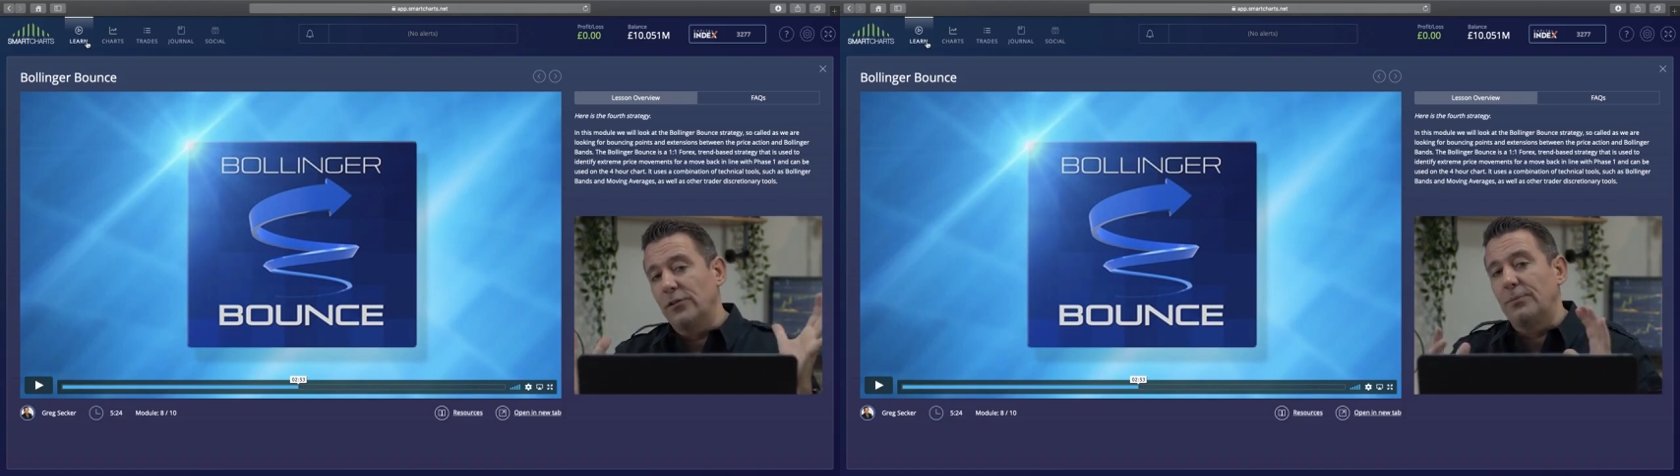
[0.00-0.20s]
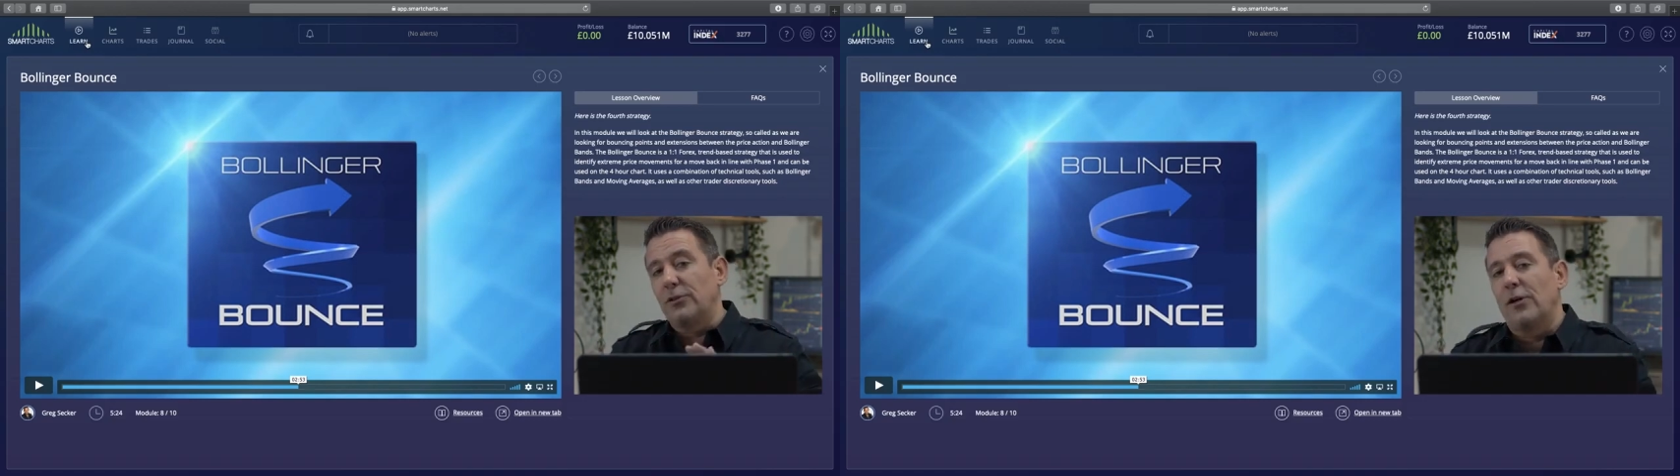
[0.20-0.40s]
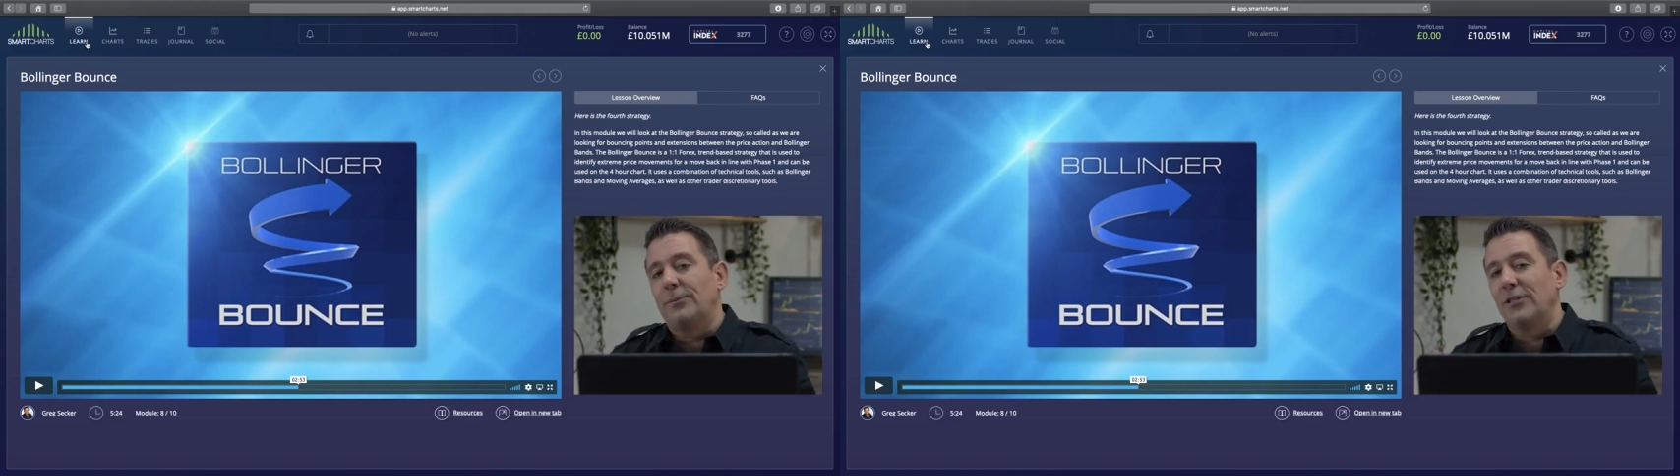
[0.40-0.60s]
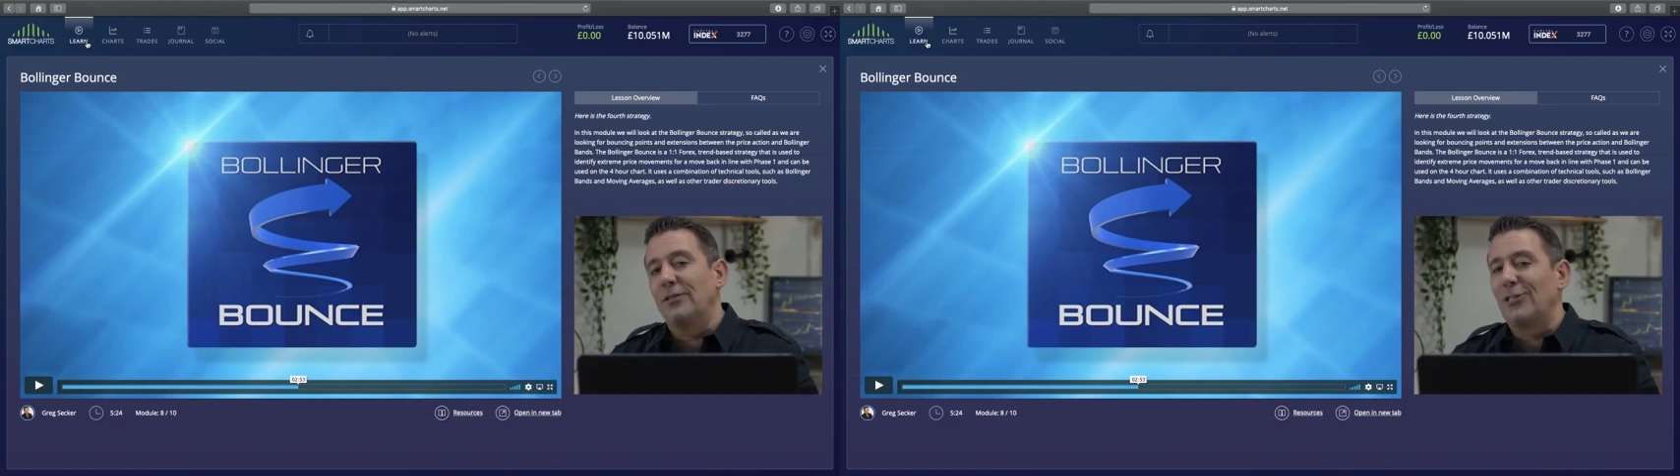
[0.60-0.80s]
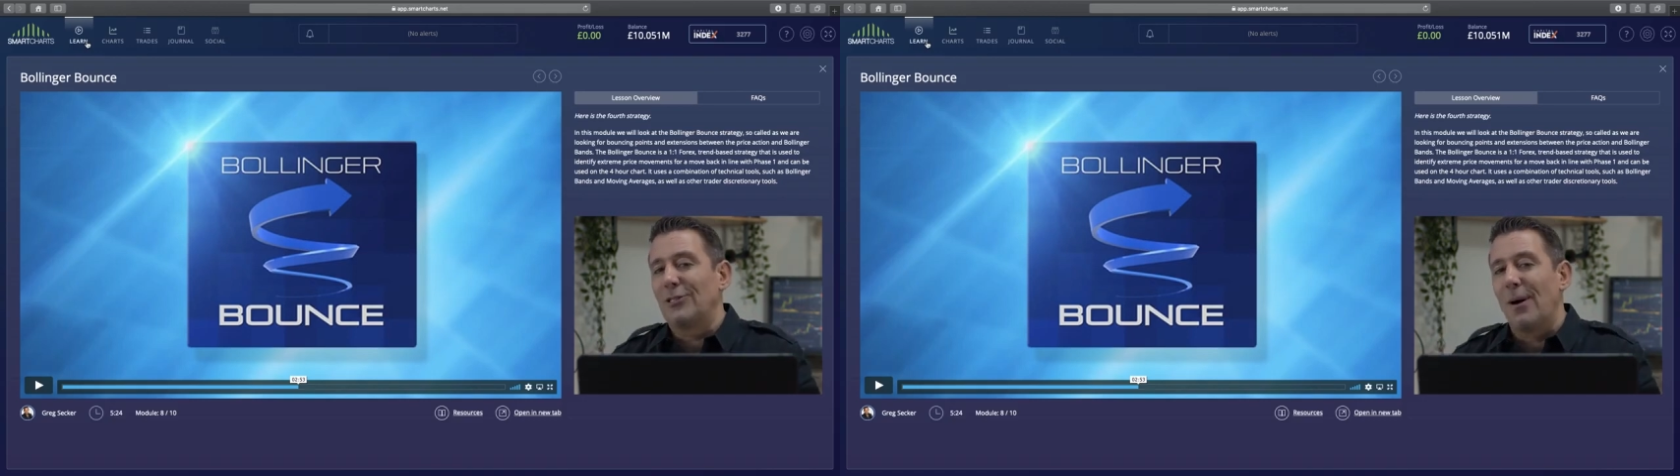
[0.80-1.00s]

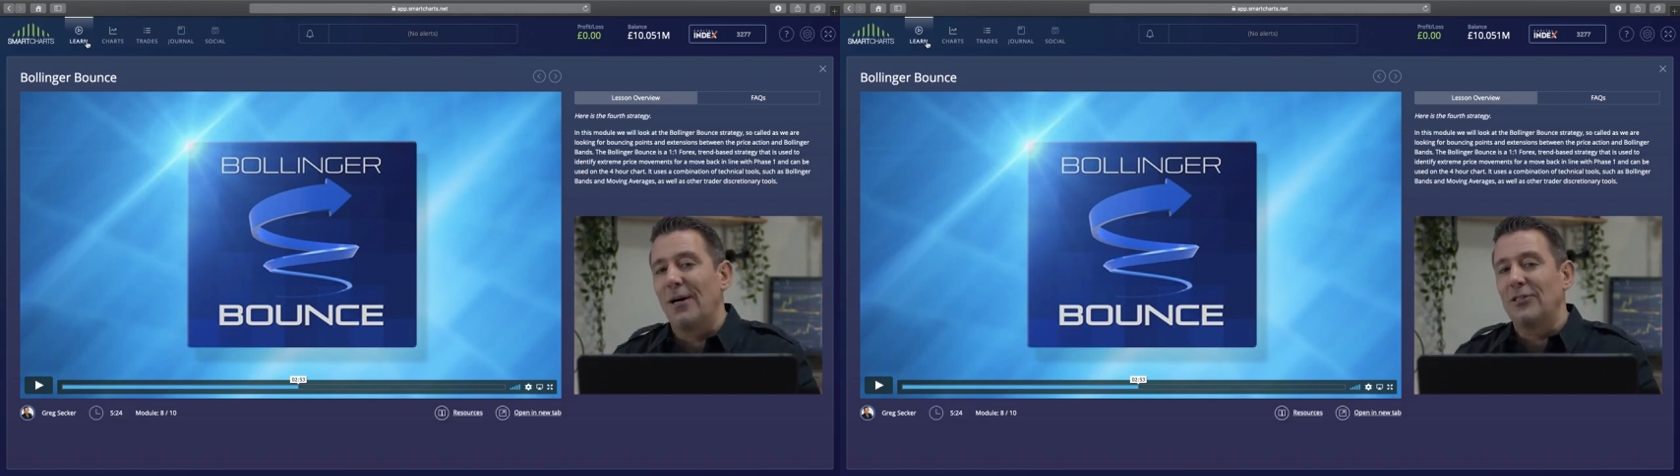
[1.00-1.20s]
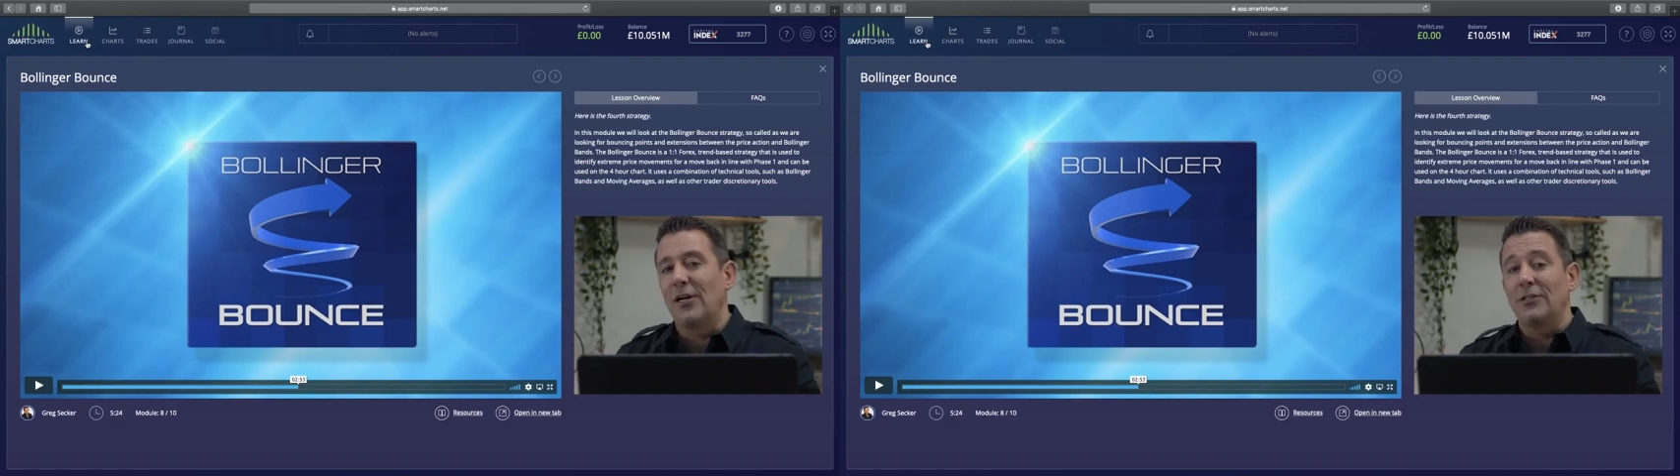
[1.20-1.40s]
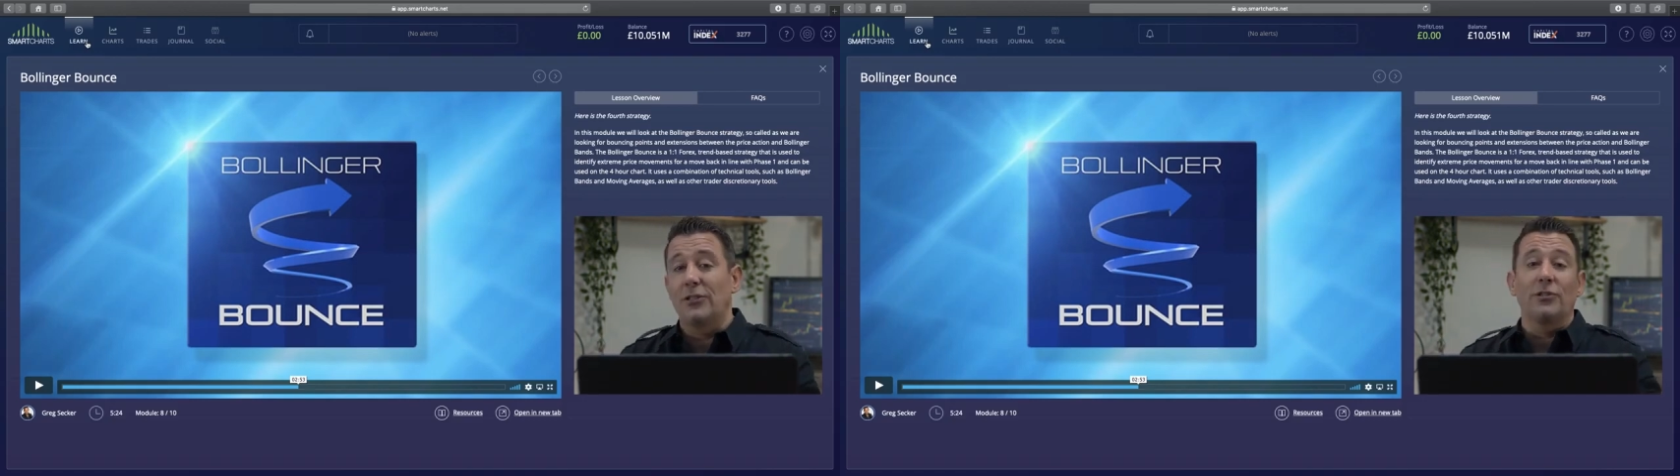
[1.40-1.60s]
subscription to SmartCharts,